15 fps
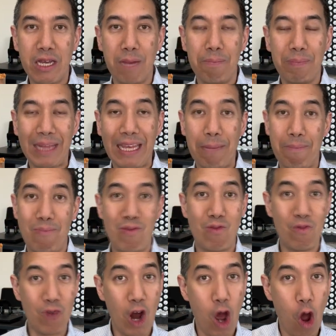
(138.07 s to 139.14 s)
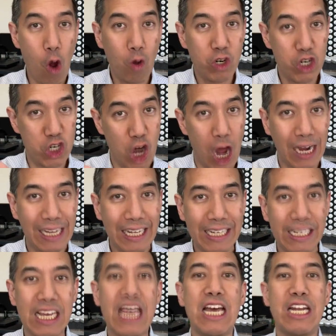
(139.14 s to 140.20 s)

Complete Pro chocolate